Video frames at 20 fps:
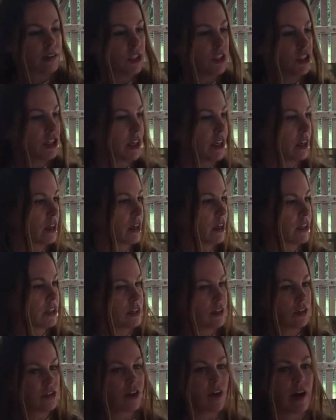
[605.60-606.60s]
a chicken here
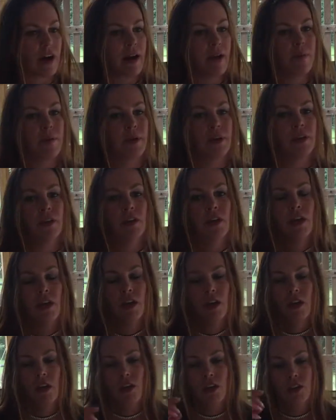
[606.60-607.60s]
to grab, but
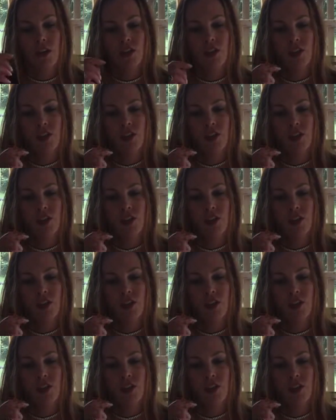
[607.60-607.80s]
you